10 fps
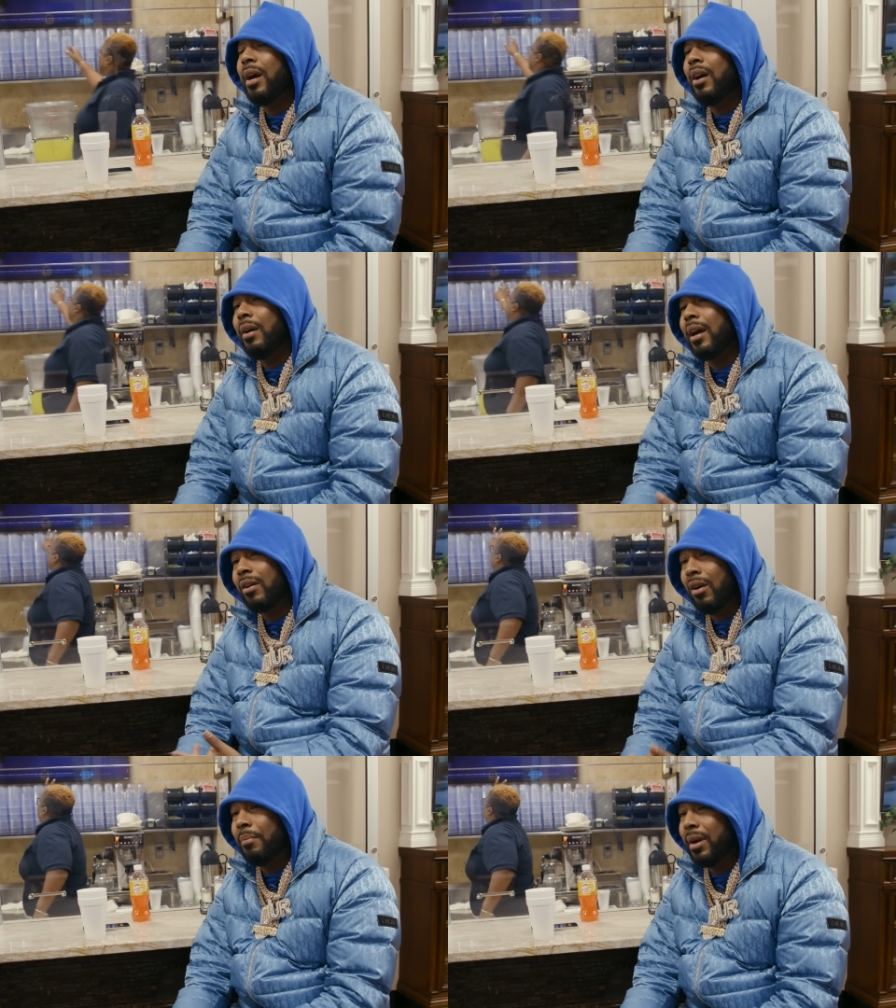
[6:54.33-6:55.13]
my, I
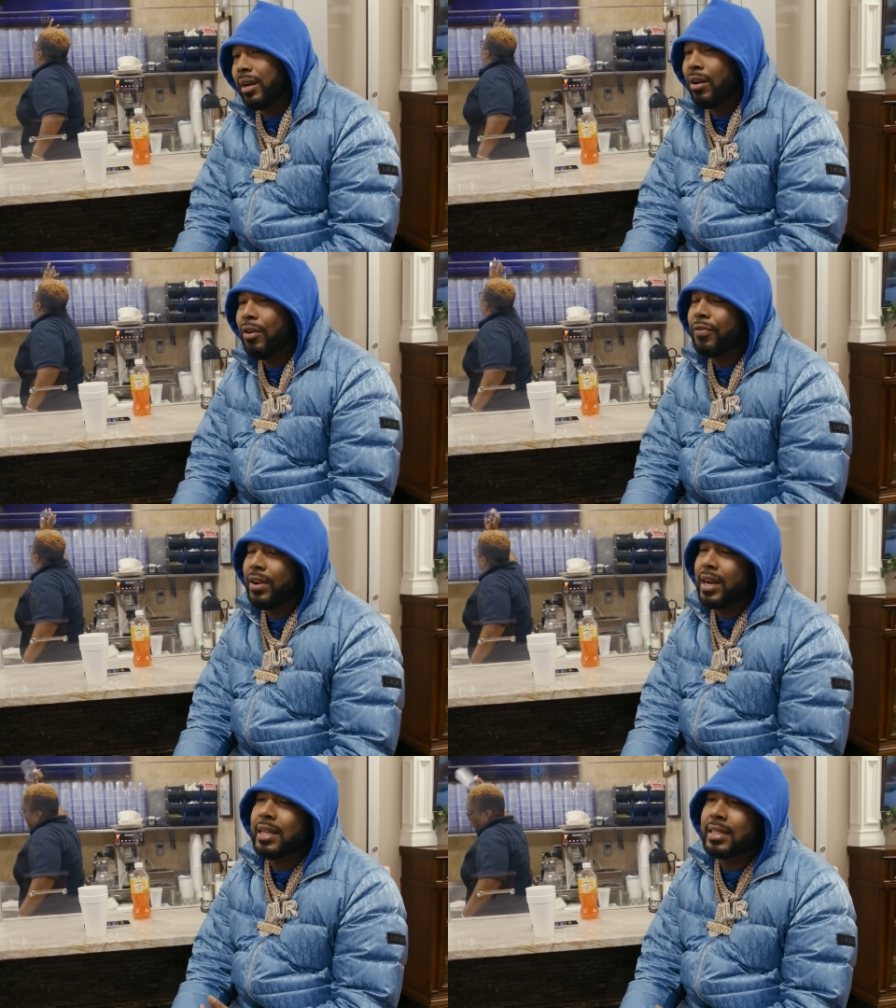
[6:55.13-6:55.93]
called my
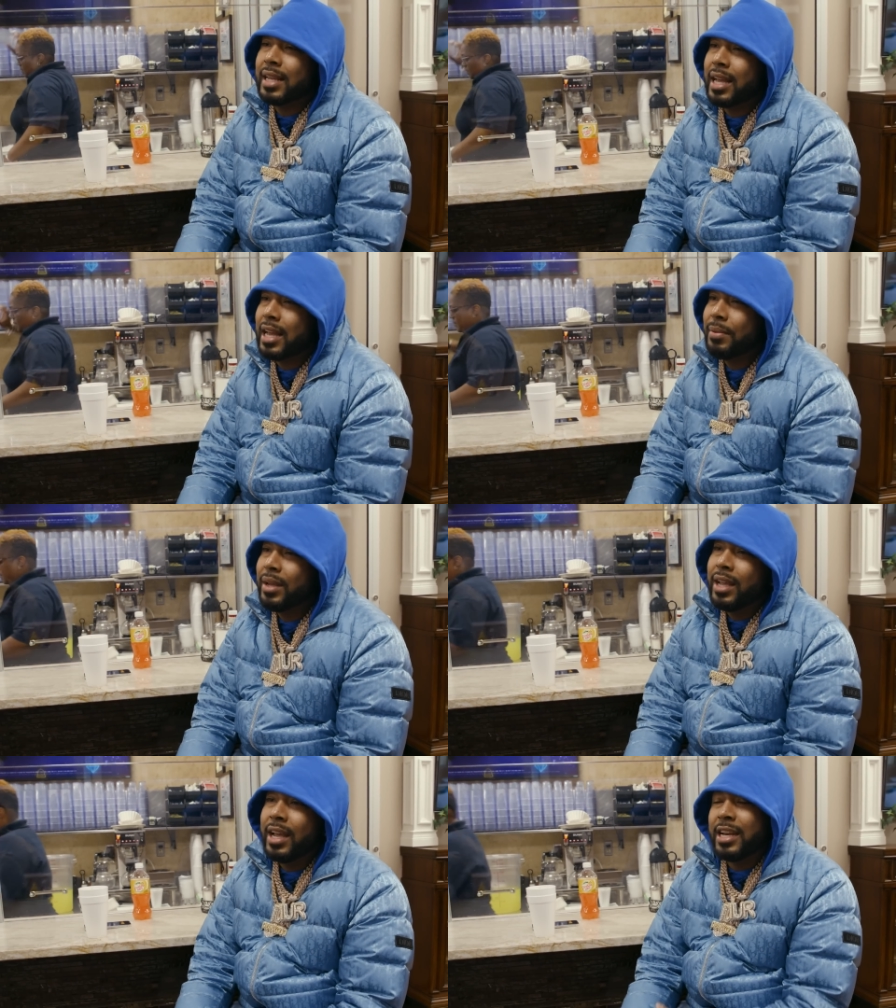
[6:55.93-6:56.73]
girlfriend at the time,
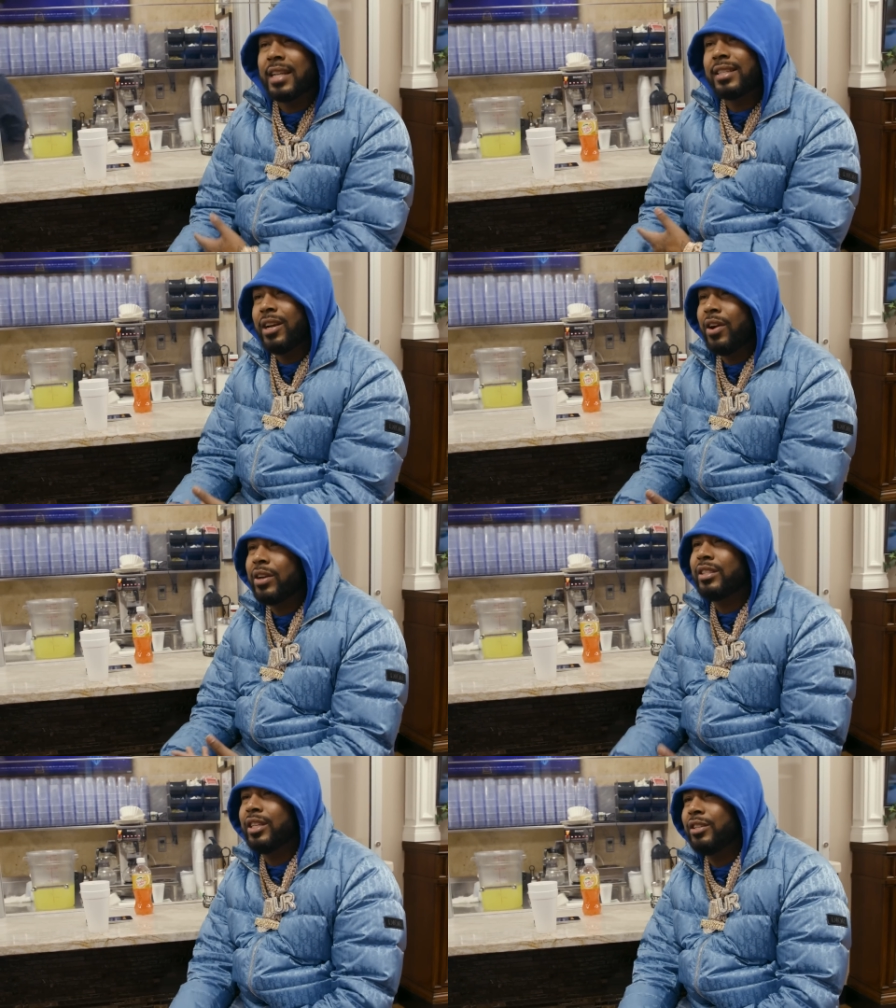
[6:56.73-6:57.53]
and I tell
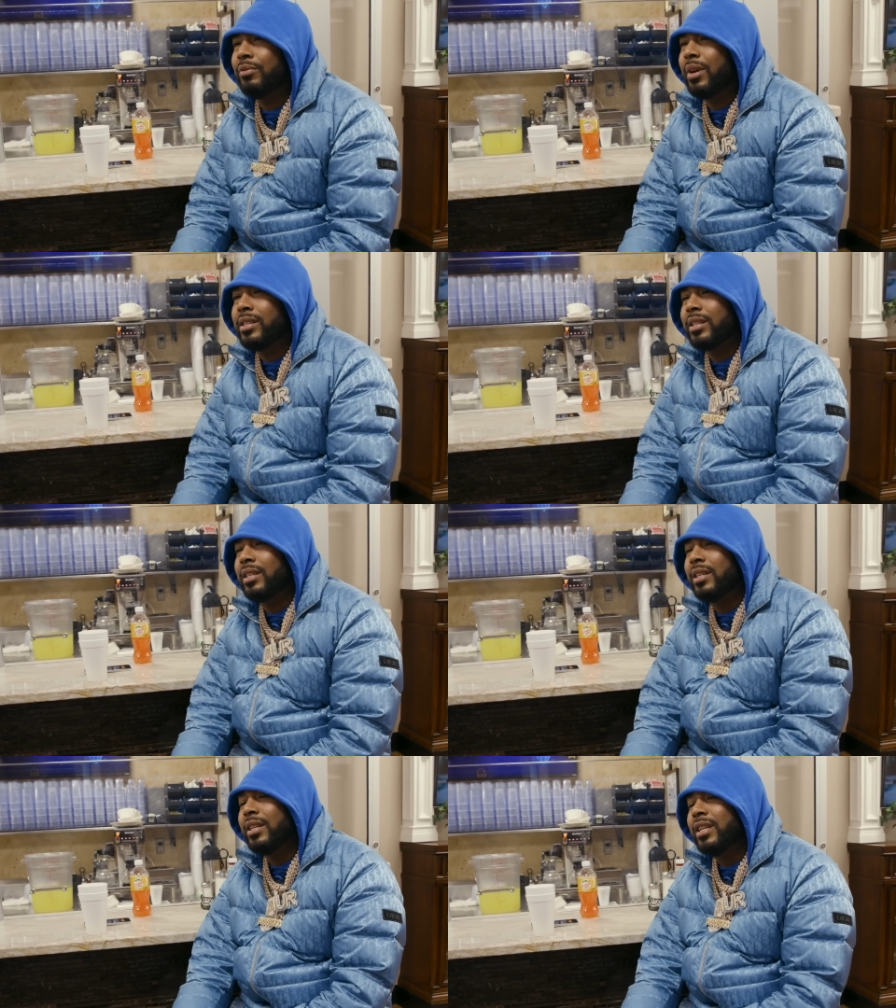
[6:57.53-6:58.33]
her the situation.
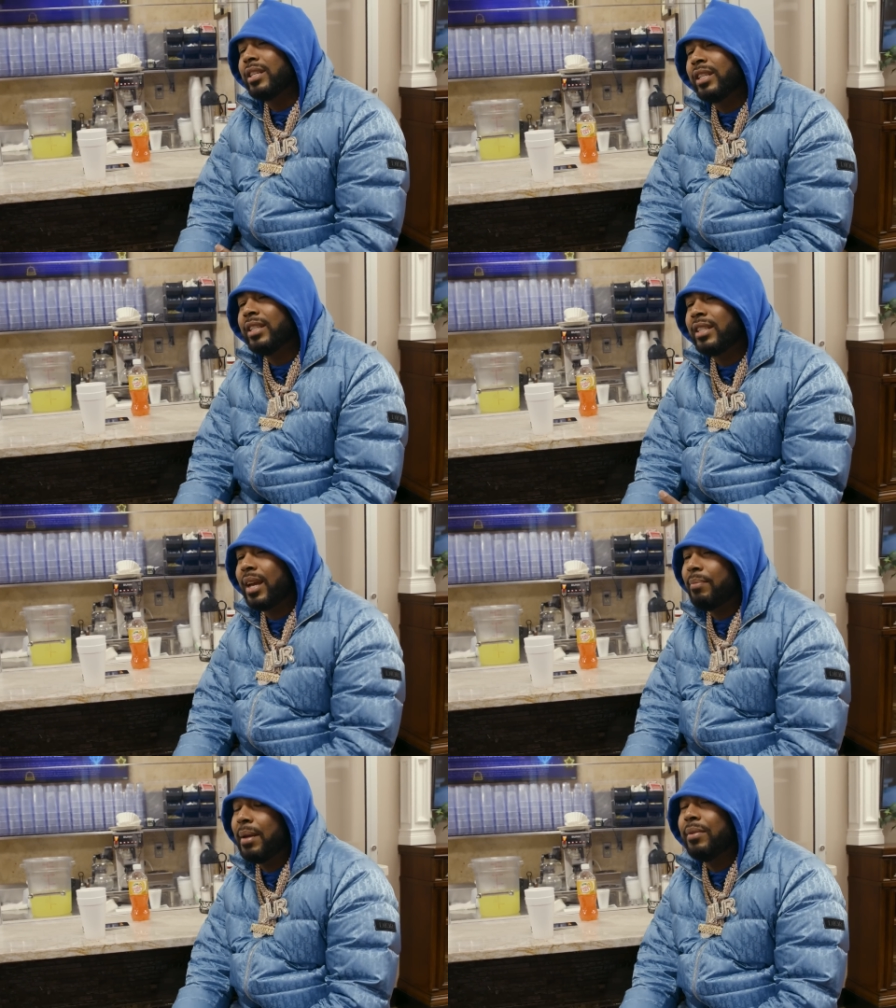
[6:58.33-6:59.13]
She
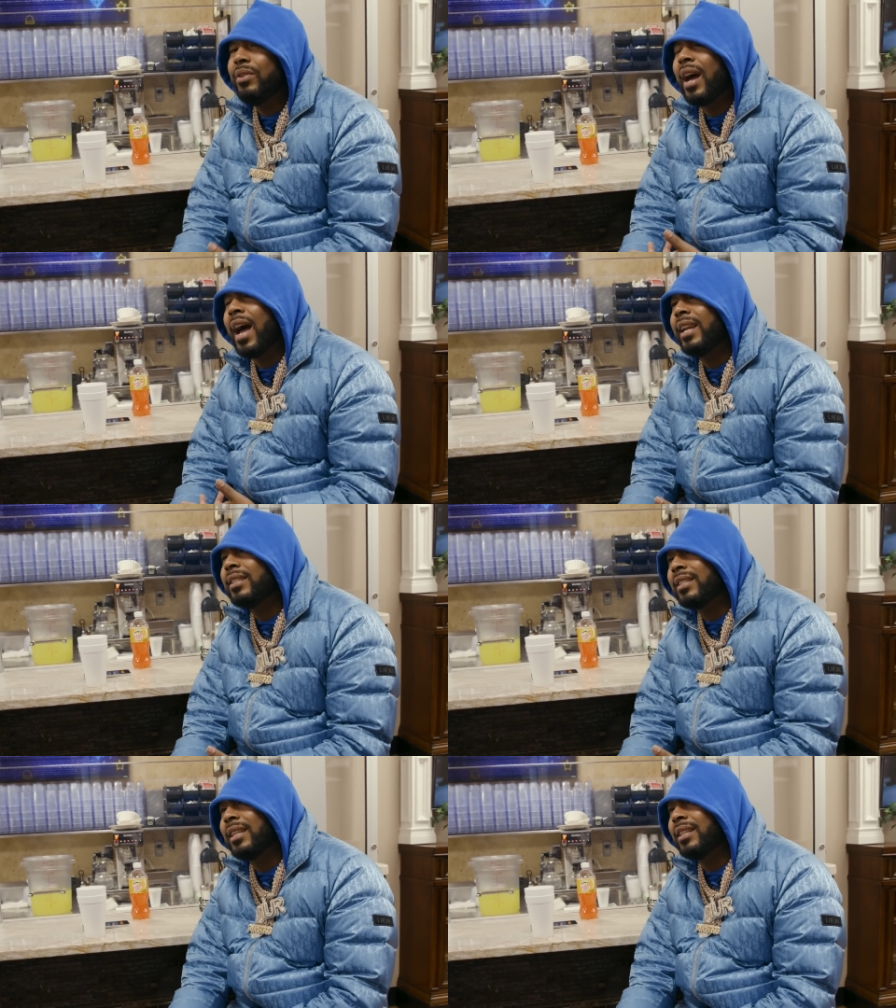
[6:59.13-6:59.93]
say, baby, you the
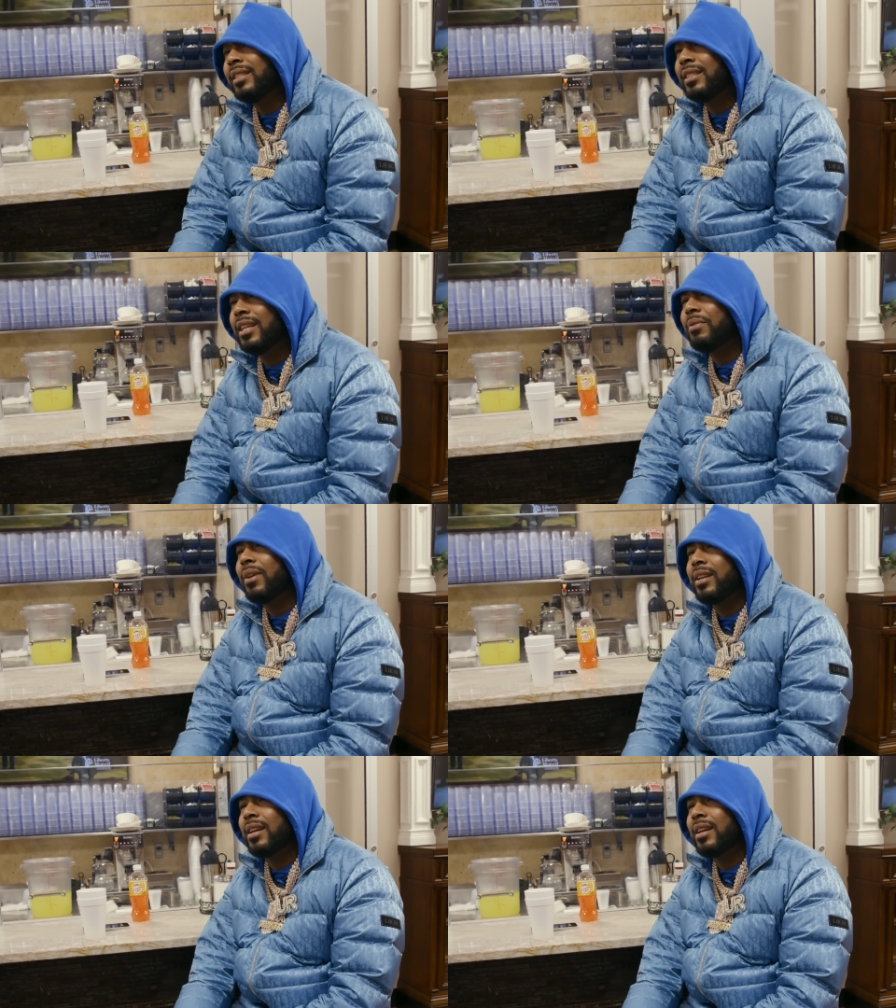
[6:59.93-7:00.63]
hottest nigga in the city right